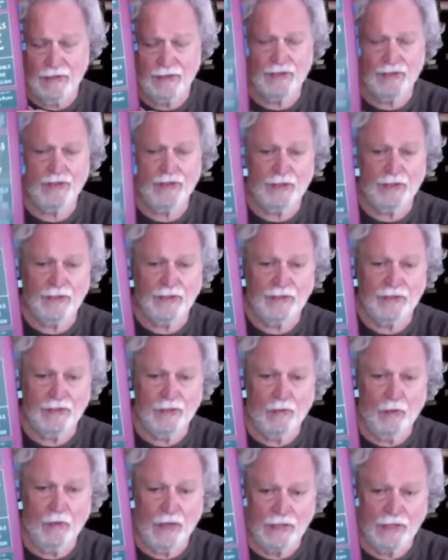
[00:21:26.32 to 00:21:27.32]
the
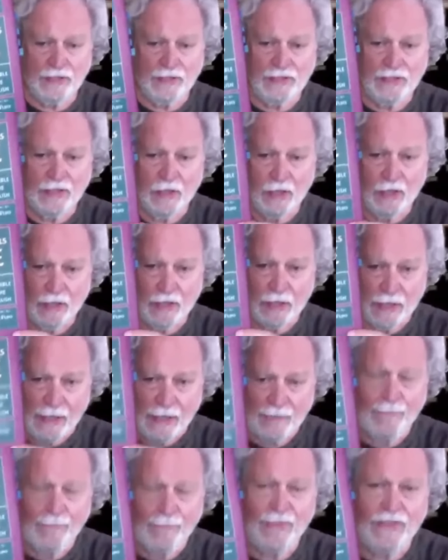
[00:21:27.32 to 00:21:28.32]
ones that are
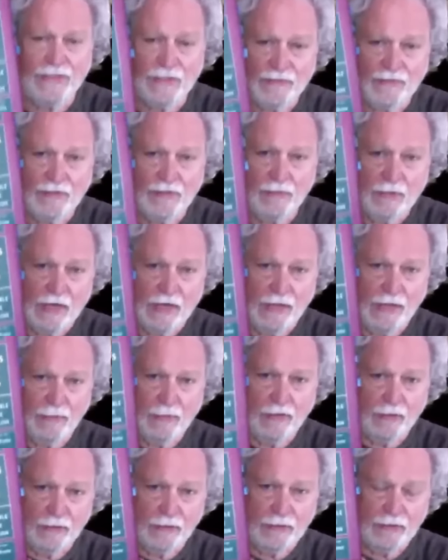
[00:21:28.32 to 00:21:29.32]
copies of the
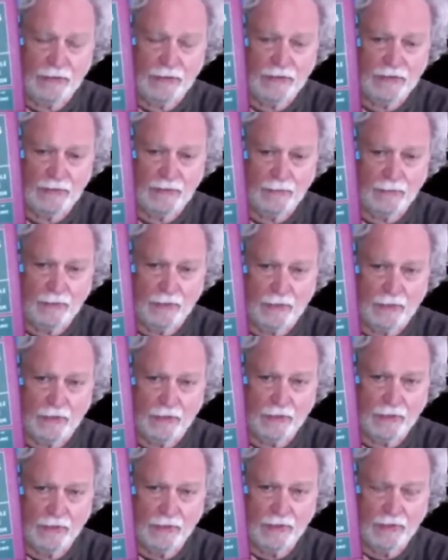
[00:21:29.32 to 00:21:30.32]
Bible are in this
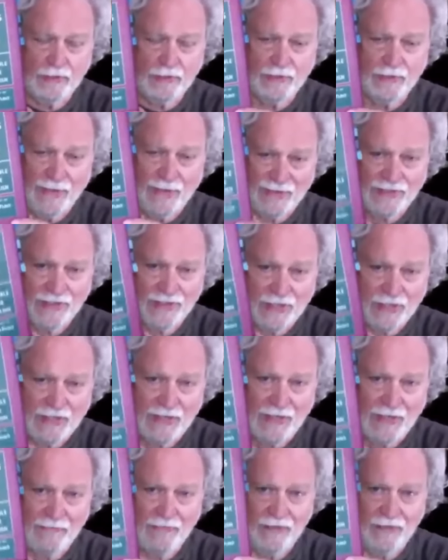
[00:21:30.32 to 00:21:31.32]
book. So you
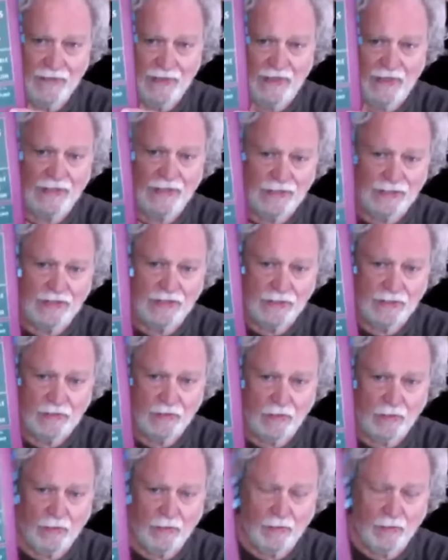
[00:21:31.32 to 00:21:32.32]
actually have the Dead Sea
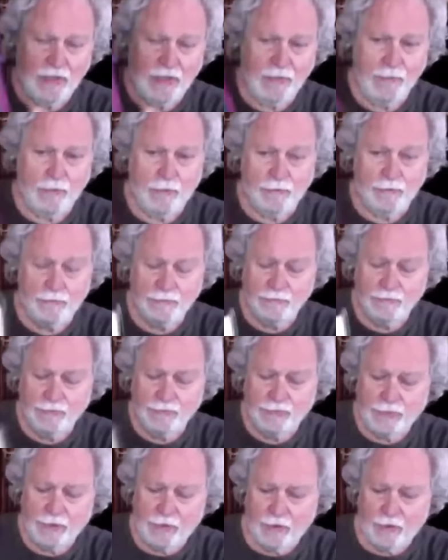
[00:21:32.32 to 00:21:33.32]
Scroll Bible.
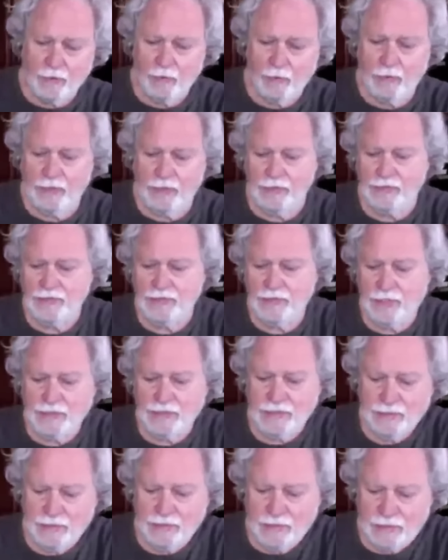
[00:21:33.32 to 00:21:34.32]
What it
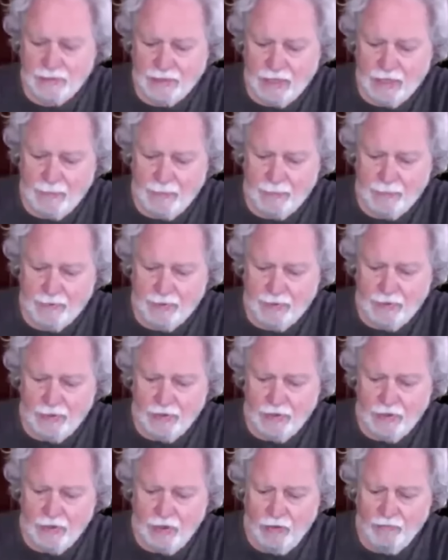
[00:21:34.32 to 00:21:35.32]
says at the top,
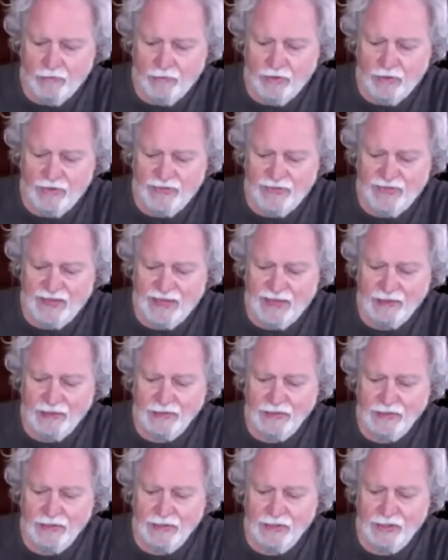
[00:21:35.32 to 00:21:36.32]
over
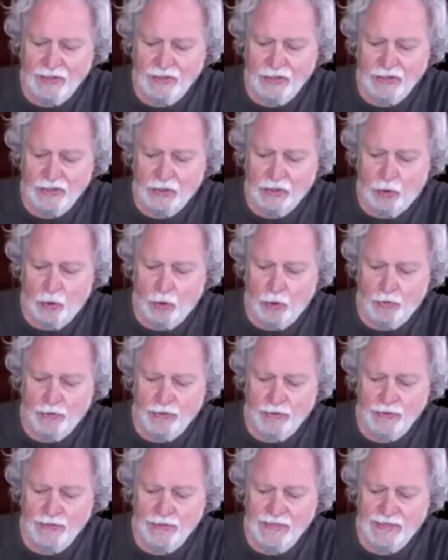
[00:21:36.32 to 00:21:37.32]
1,000 years
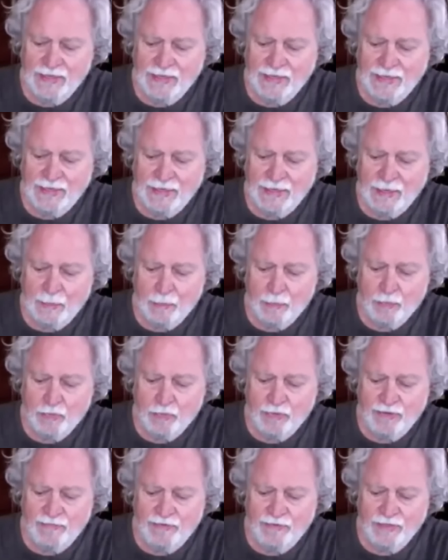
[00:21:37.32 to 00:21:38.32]
older than any
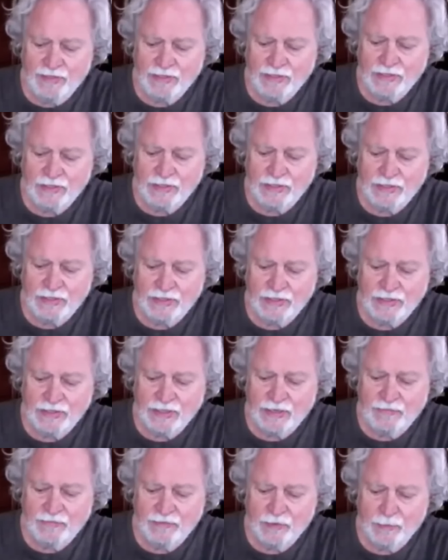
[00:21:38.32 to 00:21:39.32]
previously
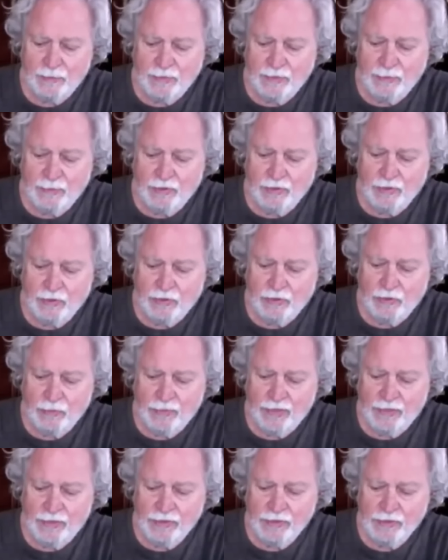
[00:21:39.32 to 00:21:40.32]
discovered
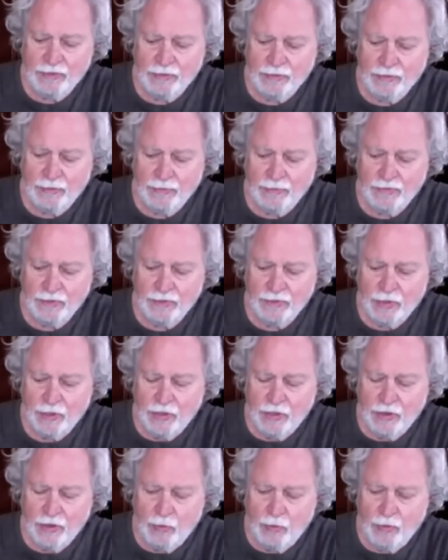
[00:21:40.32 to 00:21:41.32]
biblical manuscripts,
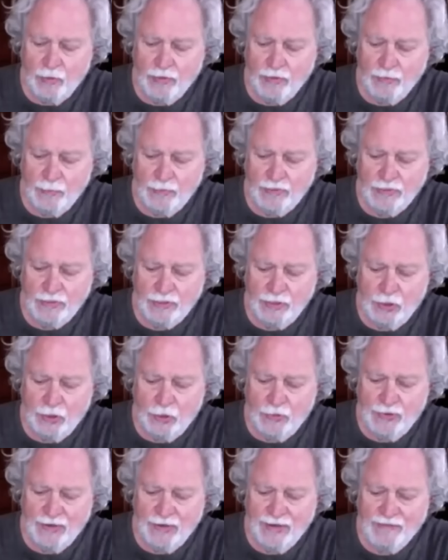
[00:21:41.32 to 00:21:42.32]
with
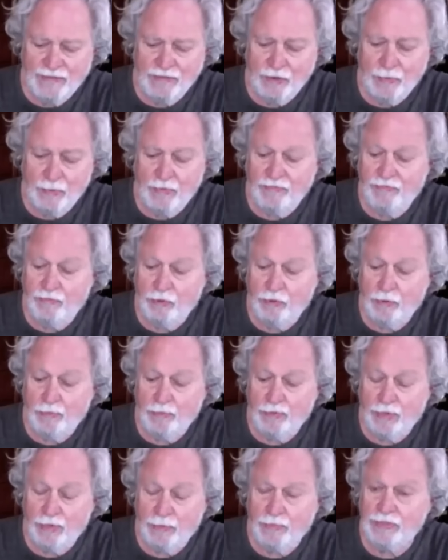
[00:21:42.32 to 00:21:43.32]
material never
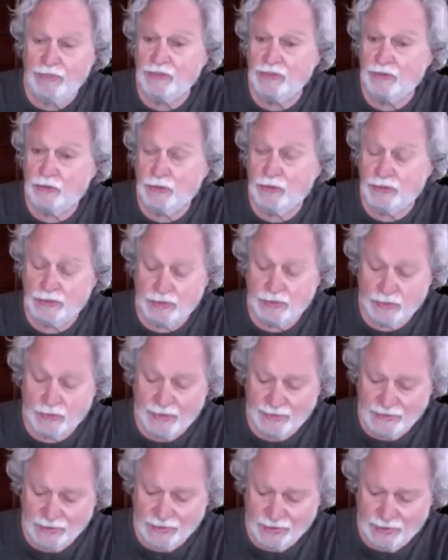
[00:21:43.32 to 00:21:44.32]
before published or
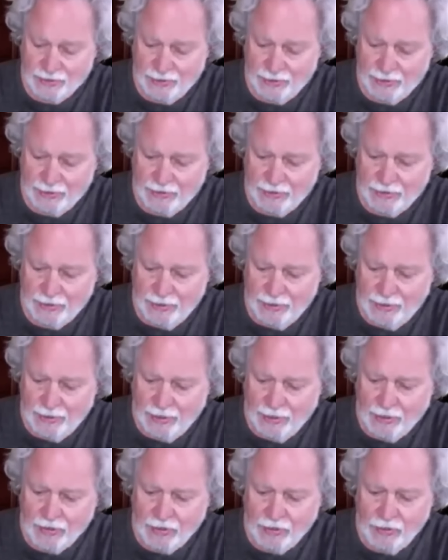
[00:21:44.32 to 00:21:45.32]
translated,
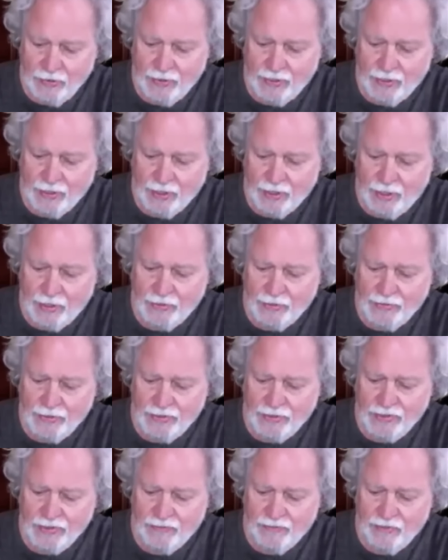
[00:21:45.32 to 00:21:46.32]
including
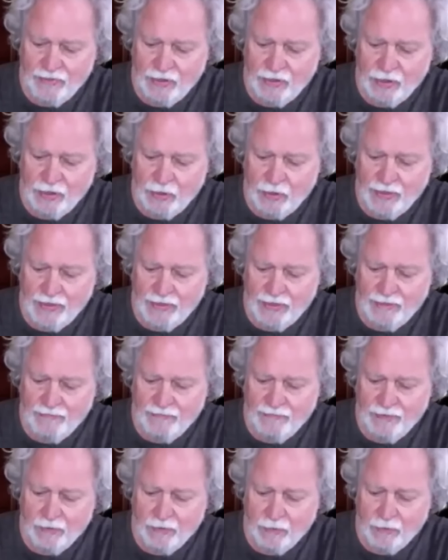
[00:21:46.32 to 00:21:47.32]
hundreds of new and
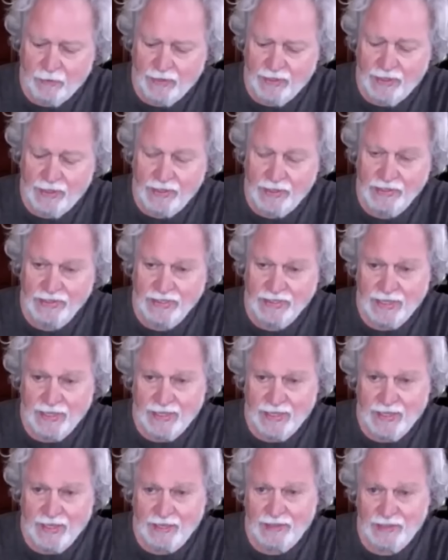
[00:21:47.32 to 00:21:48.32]
different readings
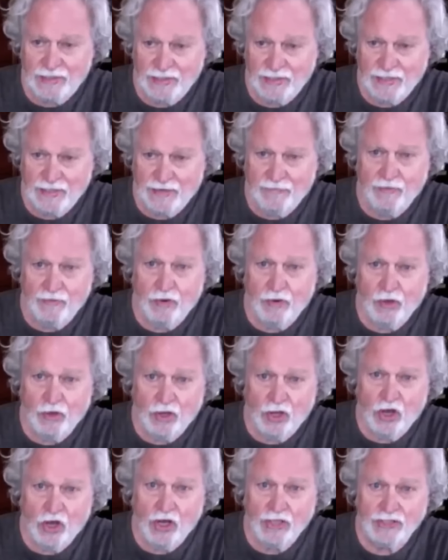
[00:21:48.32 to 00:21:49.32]
and
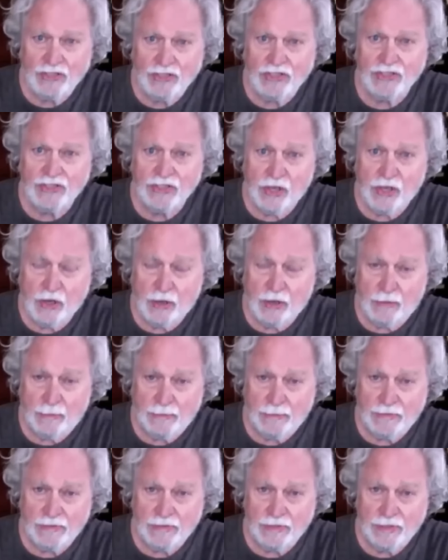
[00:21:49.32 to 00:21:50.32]
several lost
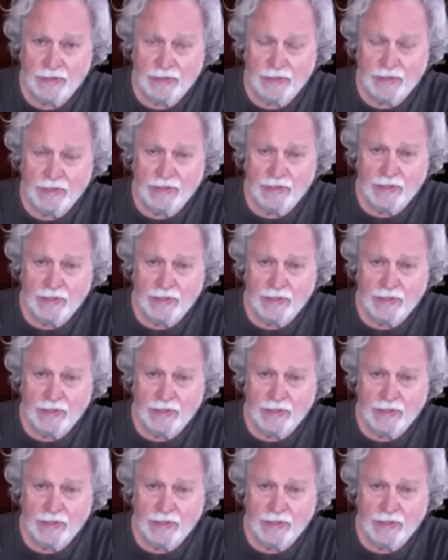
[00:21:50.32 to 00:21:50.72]
psalms